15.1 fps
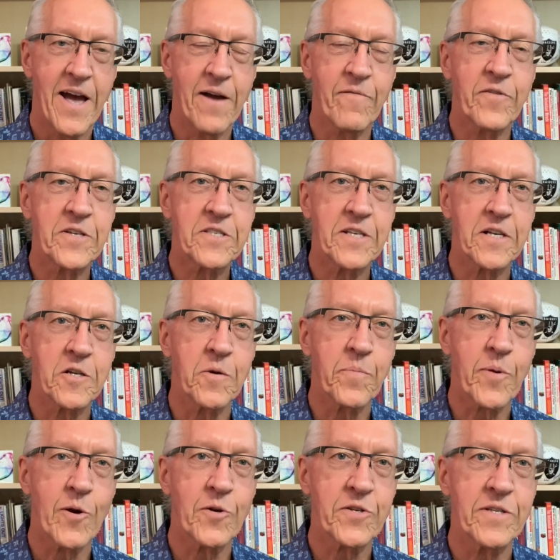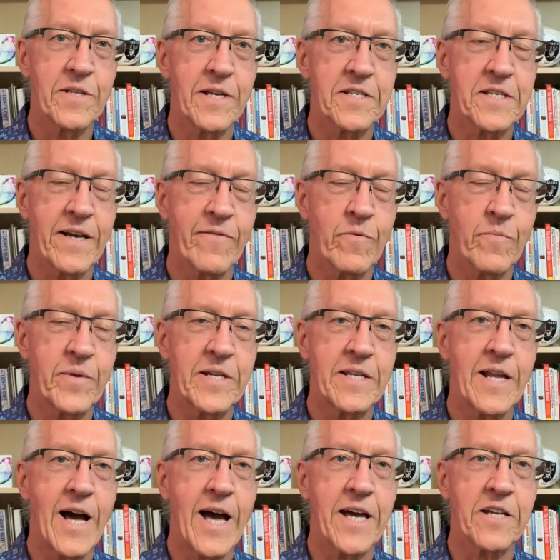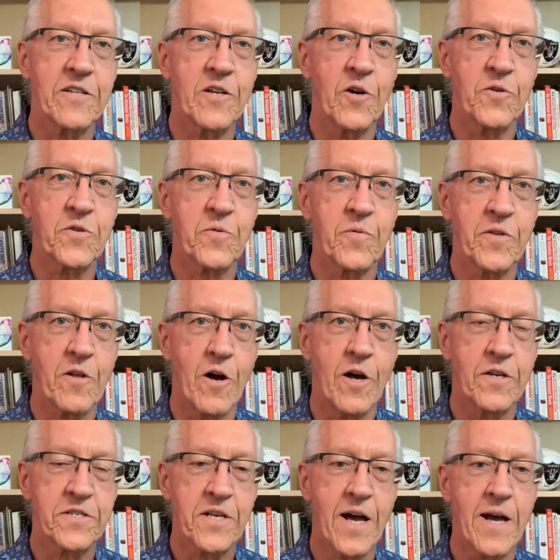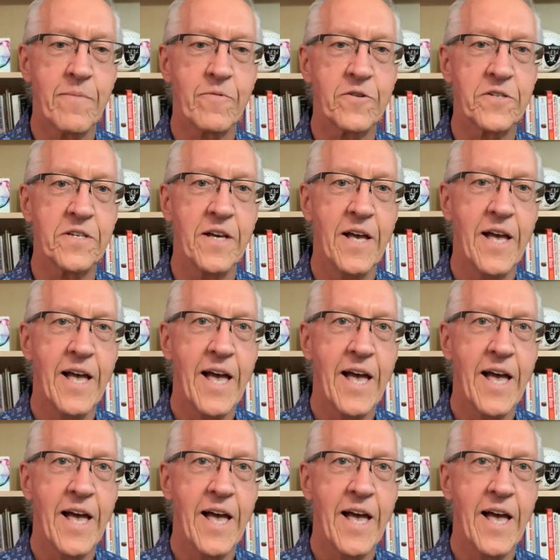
Every single person that's ever been diagnosed with Alzheimer's